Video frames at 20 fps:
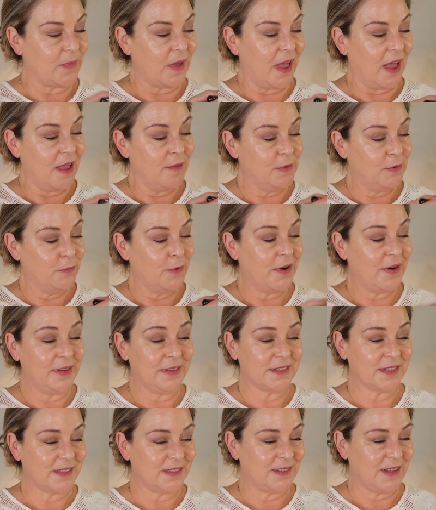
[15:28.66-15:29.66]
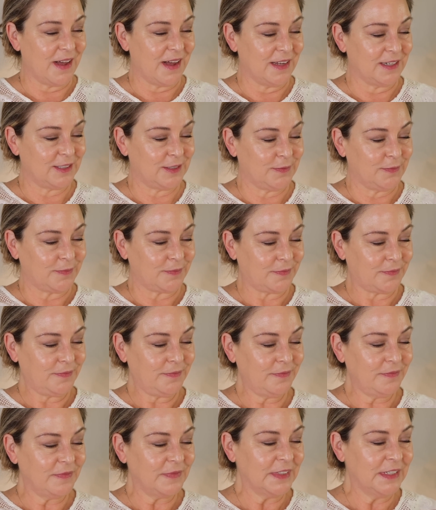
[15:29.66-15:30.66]
I've been wearing this a lot.
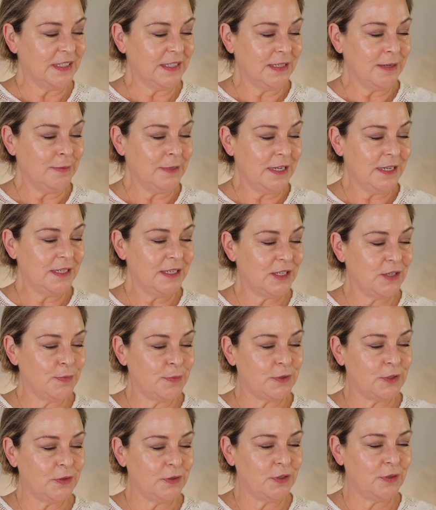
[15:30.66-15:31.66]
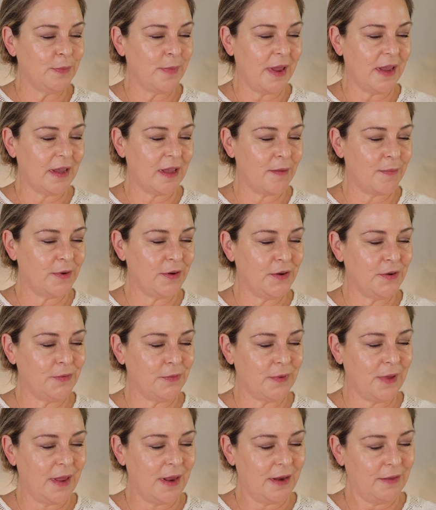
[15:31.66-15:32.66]
Some days you do your makeup and you
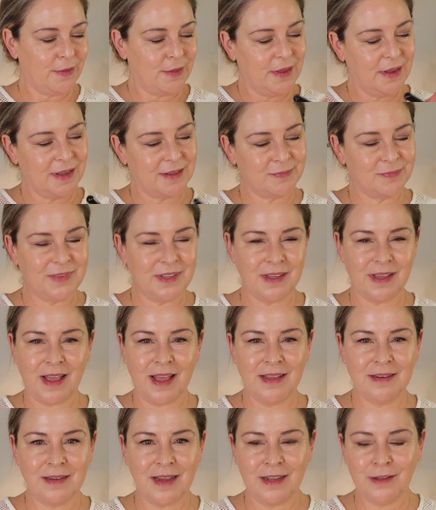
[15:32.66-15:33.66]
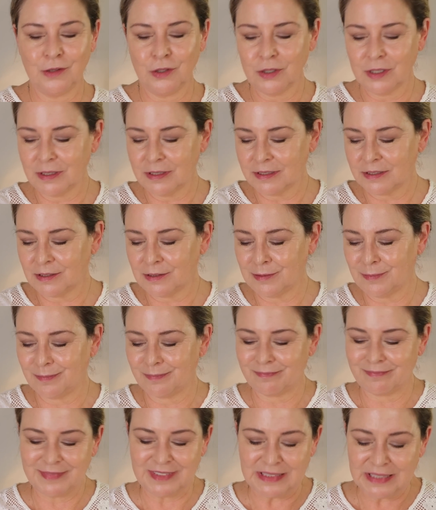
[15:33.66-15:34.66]
think, I look a little
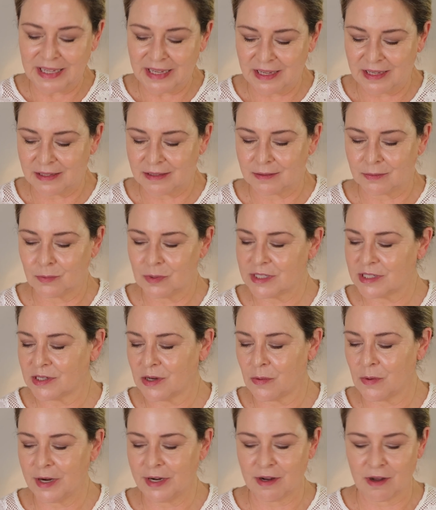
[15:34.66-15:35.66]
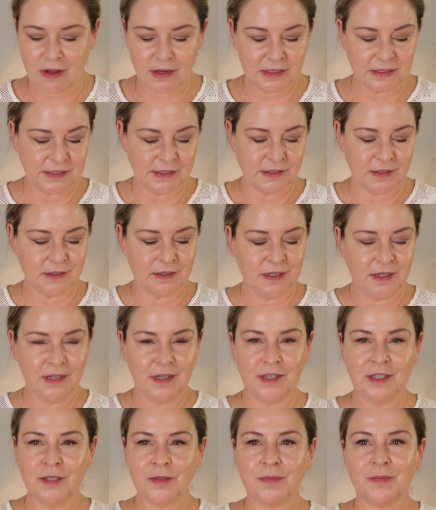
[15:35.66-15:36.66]
dead. What's going on here?
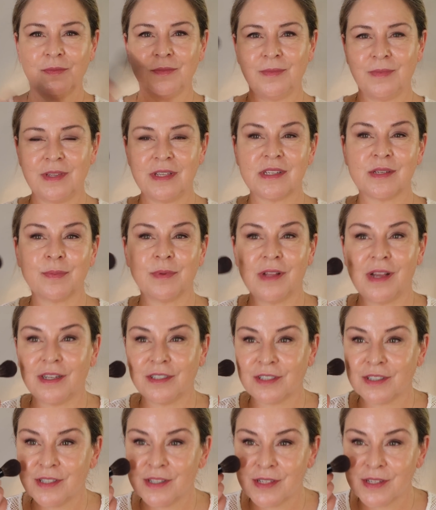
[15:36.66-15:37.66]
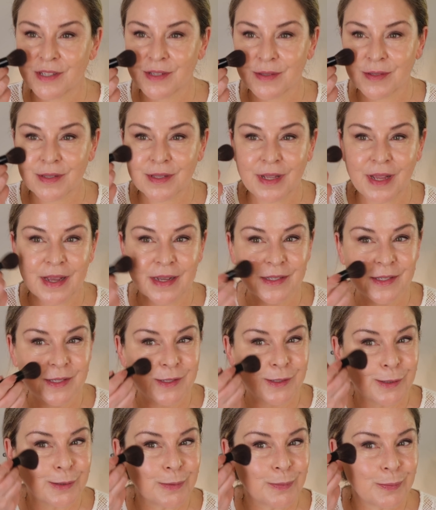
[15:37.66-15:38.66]
This blush is the
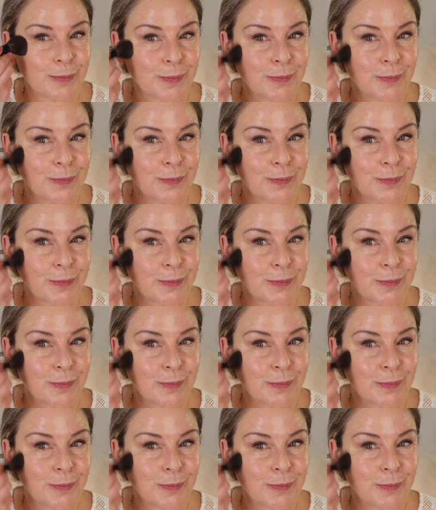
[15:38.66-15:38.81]
answer.